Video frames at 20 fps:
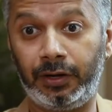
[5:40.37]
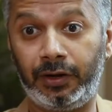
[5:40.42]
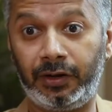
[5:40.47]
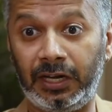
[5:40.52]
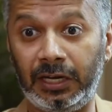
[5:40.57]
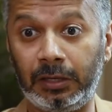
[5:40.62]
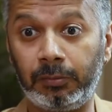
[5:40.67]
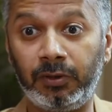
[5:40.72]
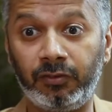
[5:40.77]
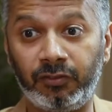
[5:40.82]

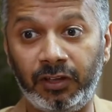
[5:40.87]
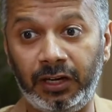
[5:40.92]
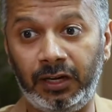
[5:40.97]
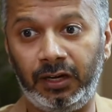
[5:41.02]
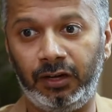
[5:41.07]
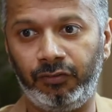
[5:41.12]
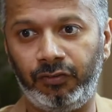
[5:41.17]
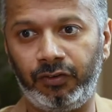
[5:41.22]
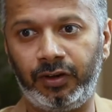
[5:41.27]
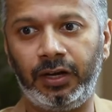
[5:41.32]
treat me
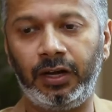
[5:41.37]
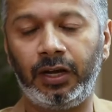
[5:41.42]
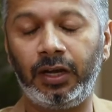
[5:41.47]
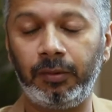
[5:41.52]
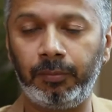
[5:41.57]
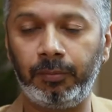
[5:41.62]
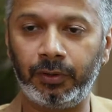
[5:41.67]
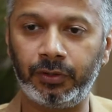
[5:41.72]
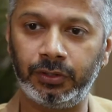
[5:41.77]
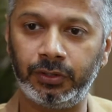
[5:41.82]
very
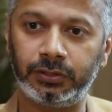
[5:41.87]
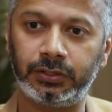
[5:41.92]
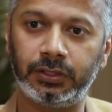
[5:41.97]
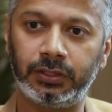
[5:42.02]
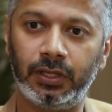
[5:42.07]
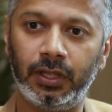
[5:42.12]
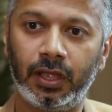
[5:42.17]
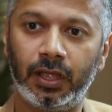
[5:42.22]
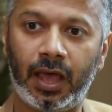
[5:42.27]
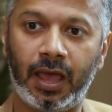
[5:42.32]
differently because
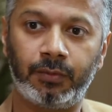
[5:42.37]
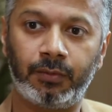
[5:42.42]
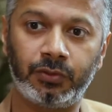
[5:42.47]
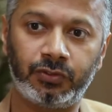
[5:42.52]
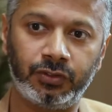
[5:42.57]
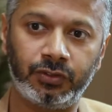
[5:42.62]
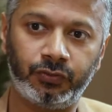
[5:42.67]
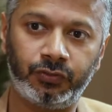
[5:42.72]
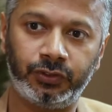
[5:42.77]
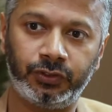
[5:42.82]
I
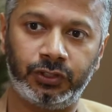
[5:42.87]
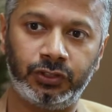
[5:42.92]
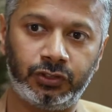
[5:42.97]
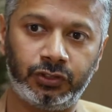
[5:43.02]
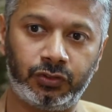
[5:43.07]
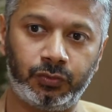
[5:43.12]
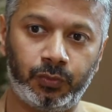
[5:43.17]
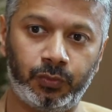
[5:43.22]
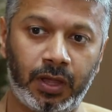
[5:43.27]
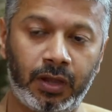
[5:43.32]
was the
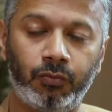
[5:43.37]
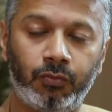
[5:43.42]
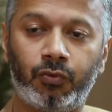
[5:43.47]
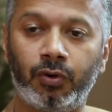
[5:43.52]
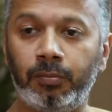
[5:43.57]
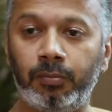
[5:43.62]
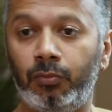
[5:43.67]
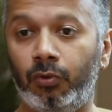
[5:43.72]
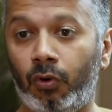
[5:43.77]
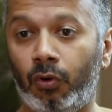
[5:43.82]
first one
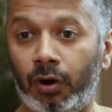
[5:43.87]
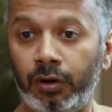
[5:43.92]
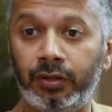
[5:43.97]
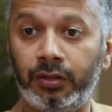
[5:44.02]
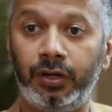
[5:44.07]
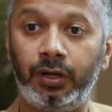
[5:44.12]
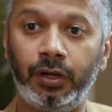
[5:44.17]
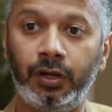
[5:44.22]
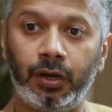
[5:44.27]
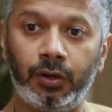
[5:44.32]
from
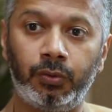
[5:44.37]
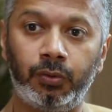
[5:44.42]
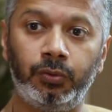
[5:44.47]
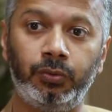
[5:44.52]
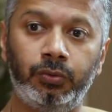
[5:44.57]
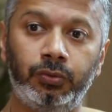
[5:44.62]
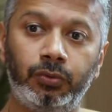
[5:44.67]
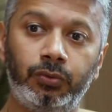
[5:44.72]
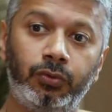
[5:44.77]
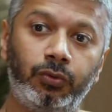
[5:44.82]
North India
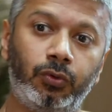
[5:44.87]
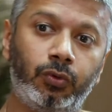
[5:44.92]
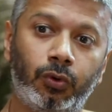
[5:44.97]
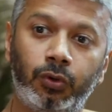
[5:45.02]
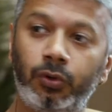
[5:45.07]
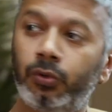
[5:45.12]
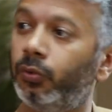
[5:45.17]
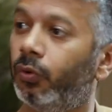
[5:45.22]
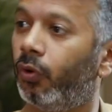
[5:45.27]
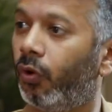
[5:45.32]
to
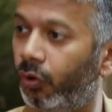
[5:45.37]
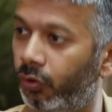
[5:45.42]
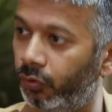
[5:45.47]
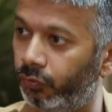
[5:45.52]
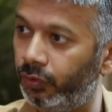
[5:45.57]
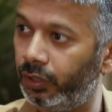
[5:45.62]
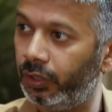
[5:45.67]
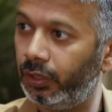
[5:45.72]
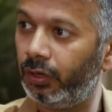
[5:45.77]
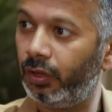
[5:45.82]
go to
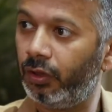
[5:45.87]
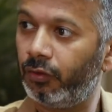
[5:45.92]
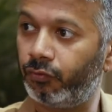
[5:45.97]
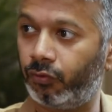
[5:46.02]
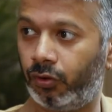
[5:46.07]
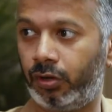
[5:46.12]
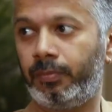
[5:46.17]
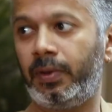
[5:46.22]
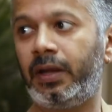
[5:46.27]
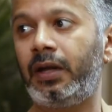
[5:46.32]
Auroville oh.
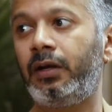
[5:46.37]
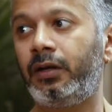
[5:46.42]
for my